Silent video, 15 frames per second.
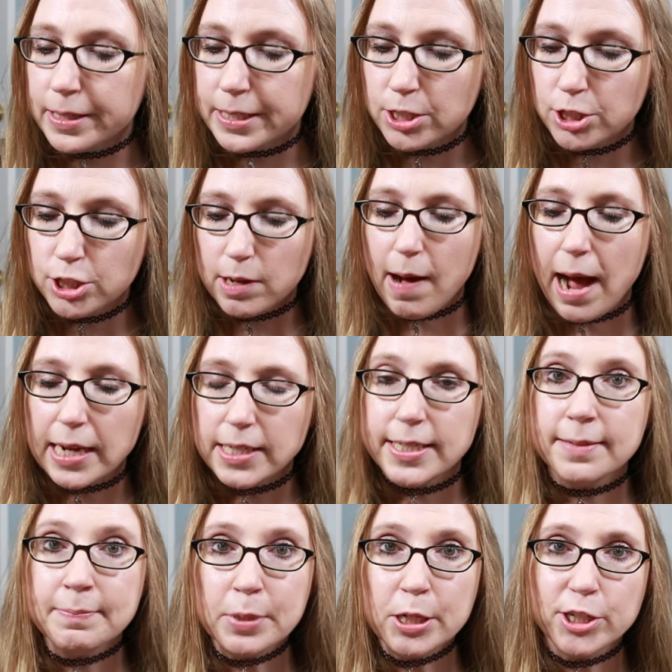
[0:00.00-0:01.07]
Alright, so I
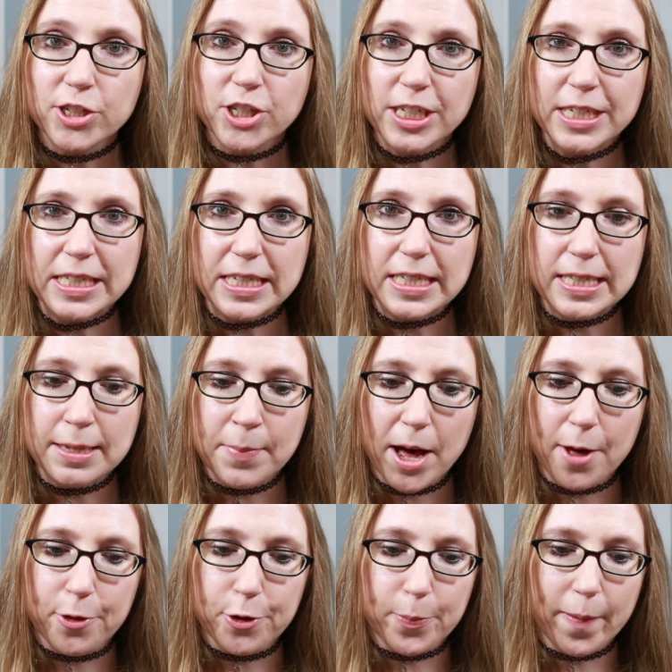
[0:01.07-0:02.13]
did purchase some
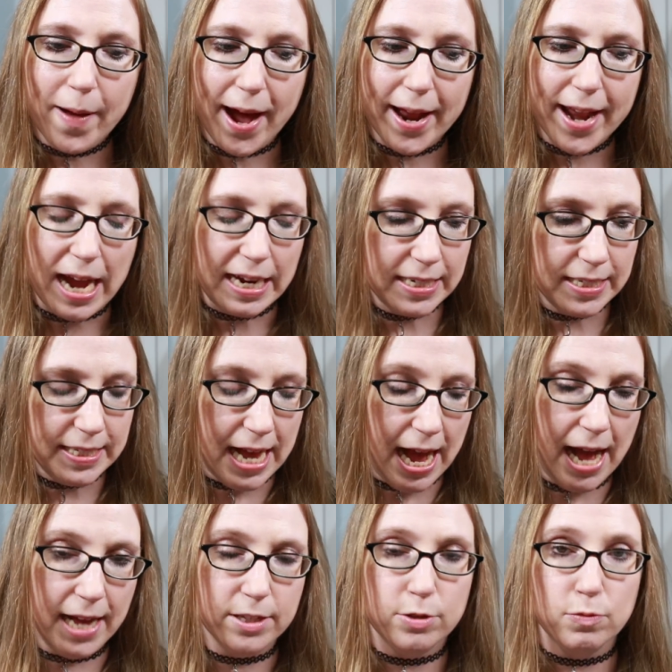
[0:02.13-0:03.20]
other products
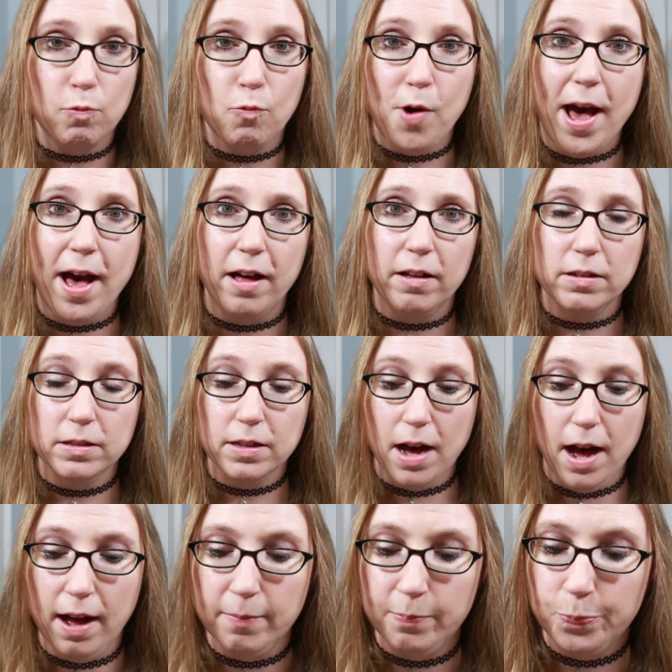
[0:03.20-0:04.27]
as
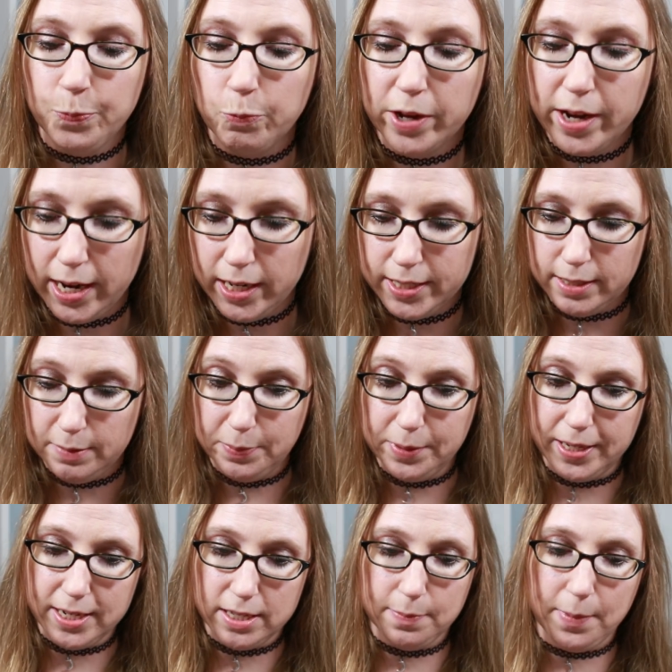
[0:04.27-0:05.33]
well. Um, when I did
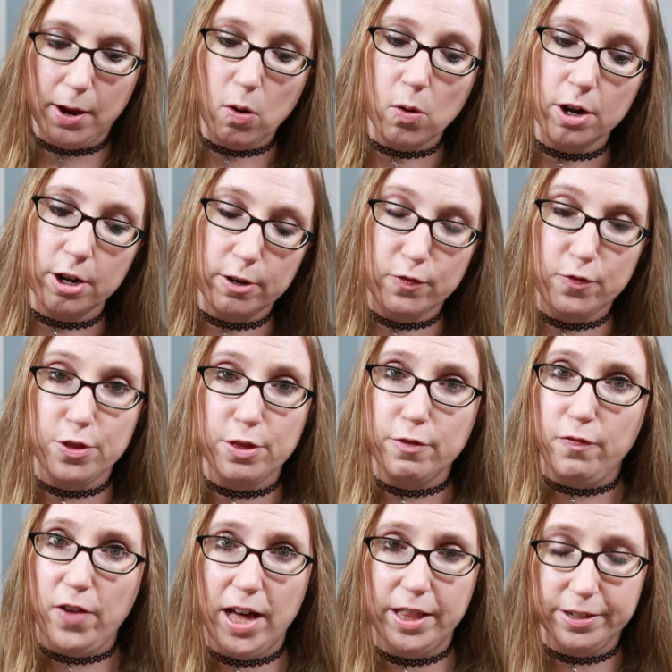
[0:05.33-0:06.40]
place my order for the
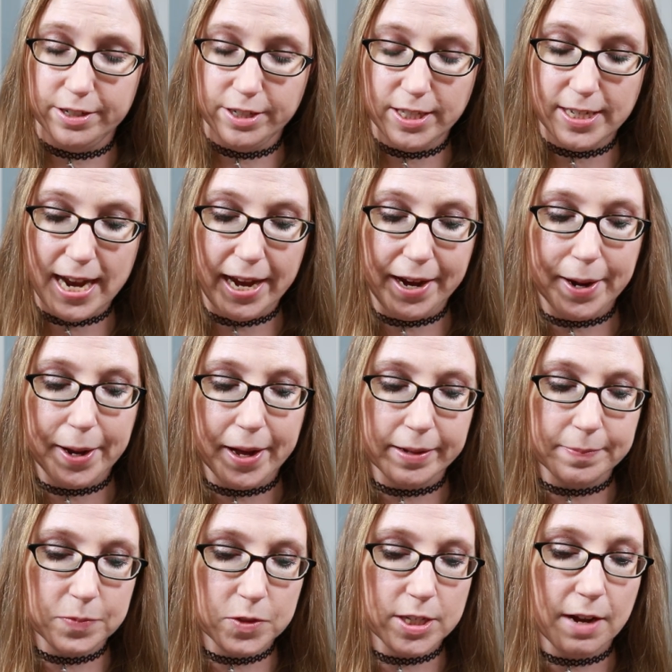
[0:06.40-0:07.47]
Father's Day
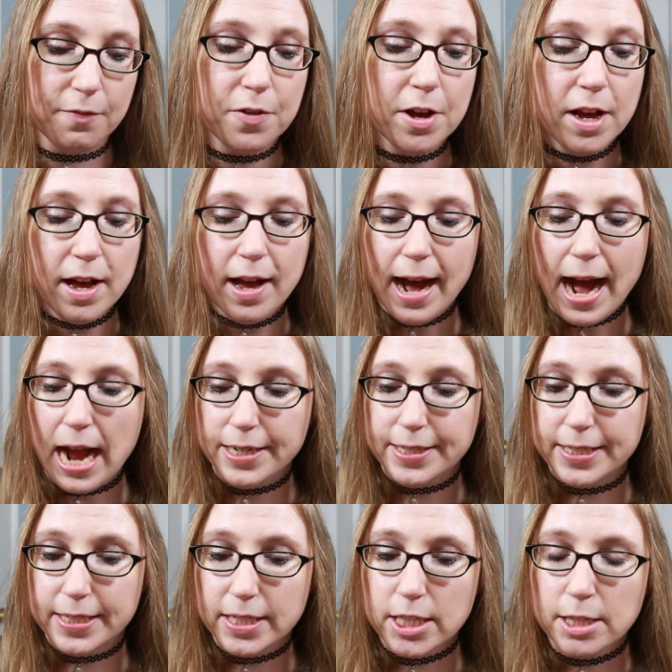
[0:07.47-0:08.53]
um, stuff, I
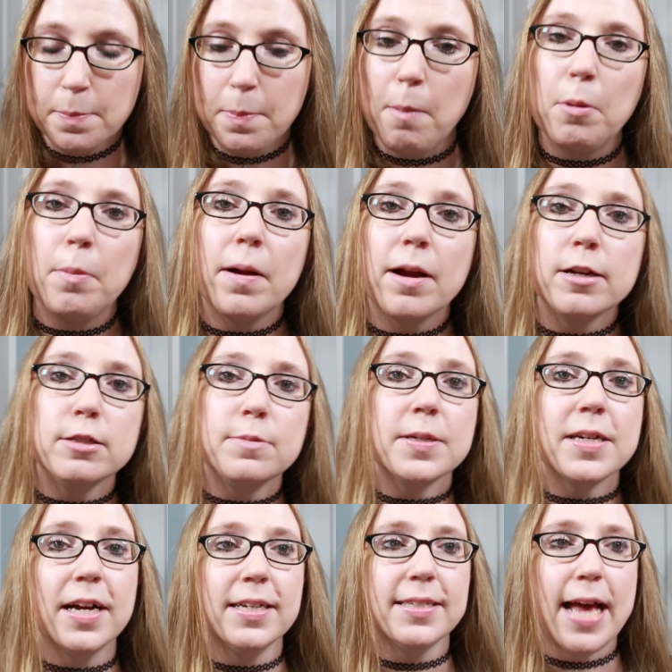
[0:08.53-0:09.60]
did get some bubble bars
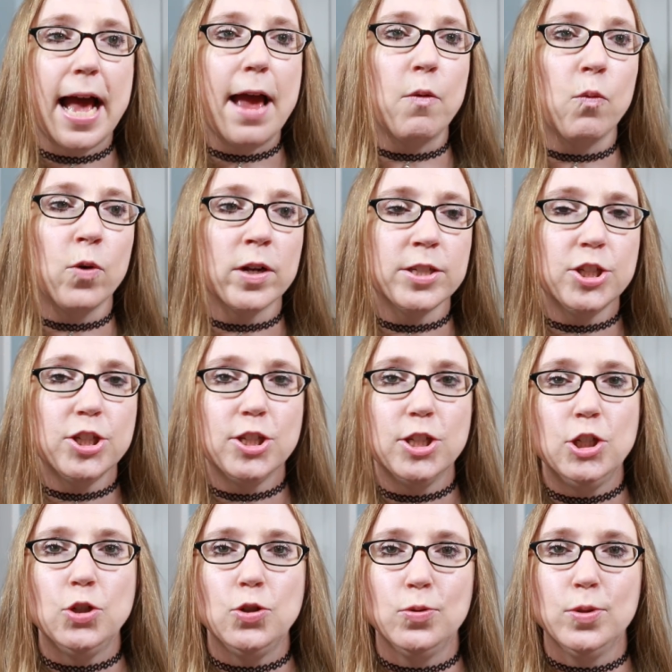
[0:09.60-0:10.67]
because I wanted
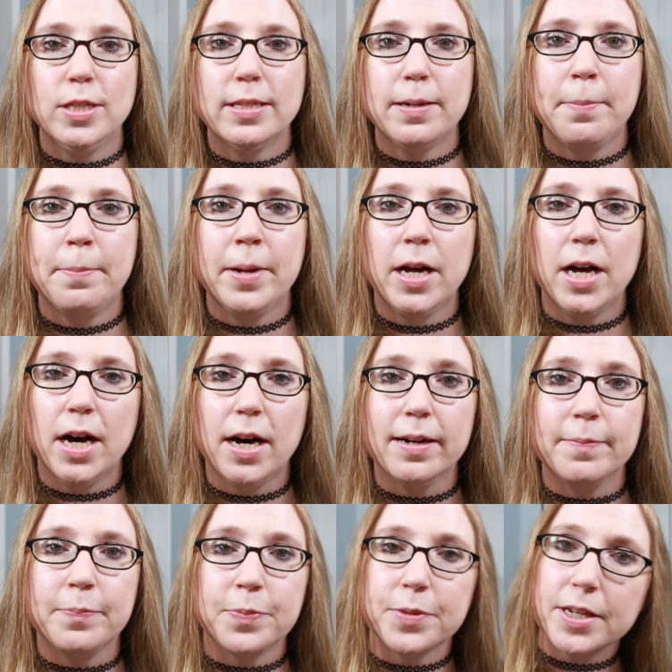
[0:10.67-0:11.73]
to do some
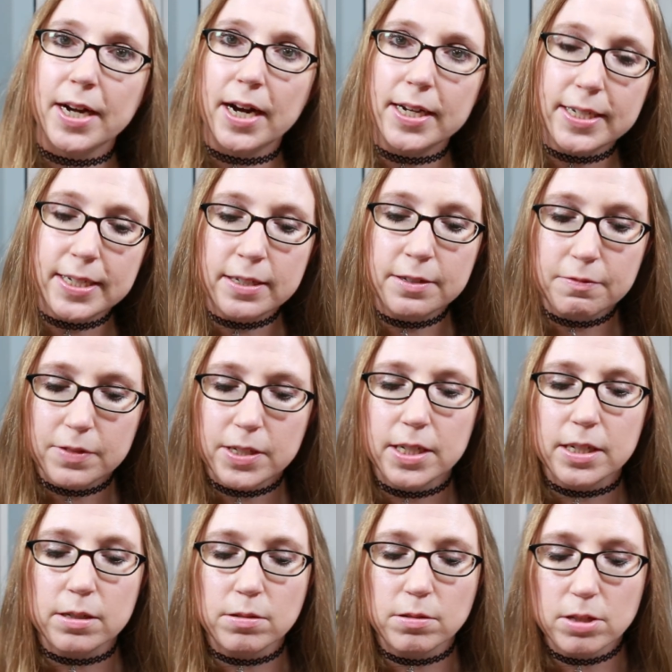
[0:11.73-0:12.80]
um, cutting
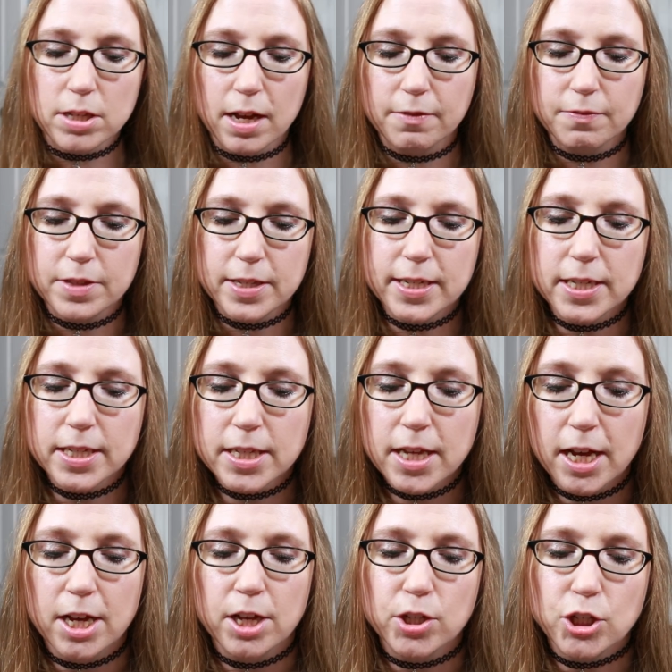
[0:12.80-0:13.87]
videos of these.
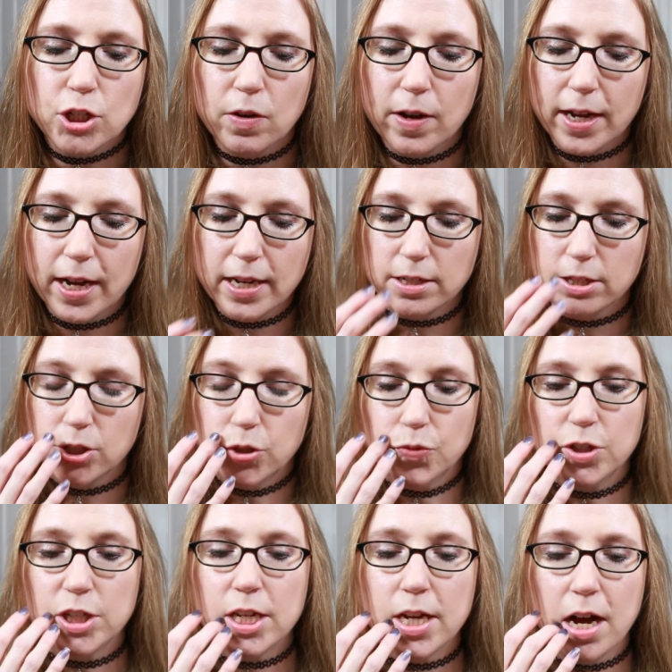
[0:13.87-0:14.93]
So I got
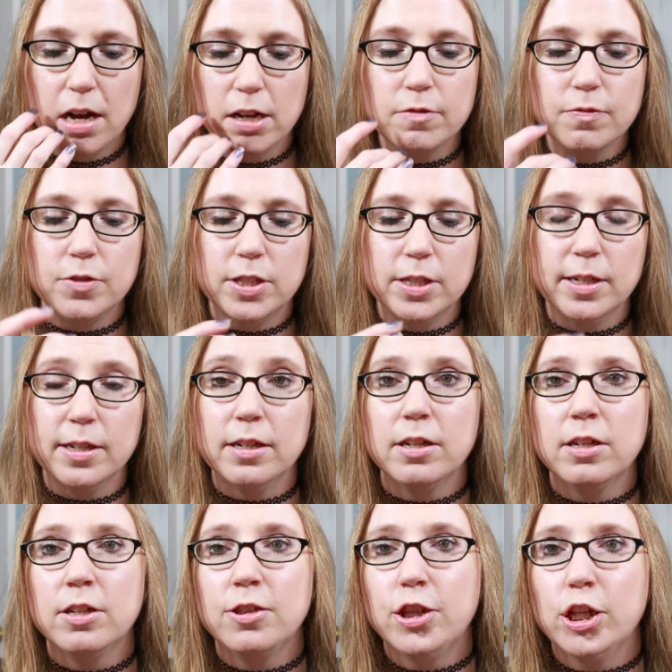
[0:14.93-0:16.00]
three of
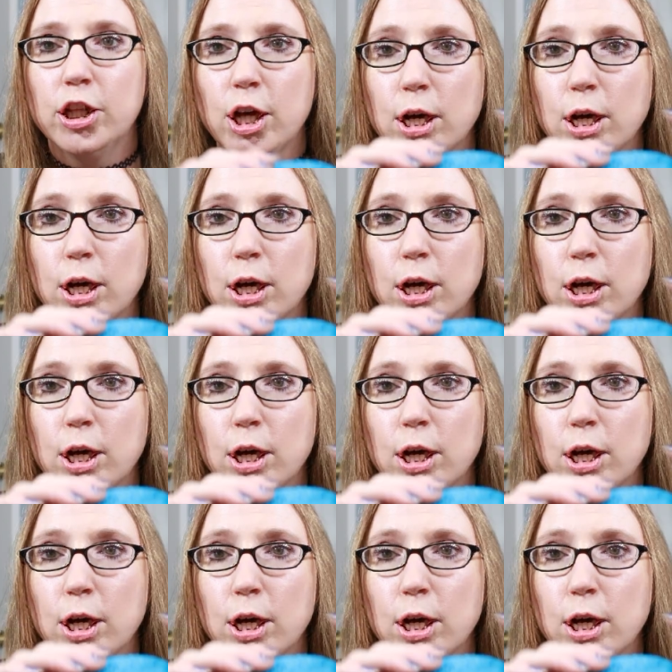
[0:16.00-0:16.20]
the, the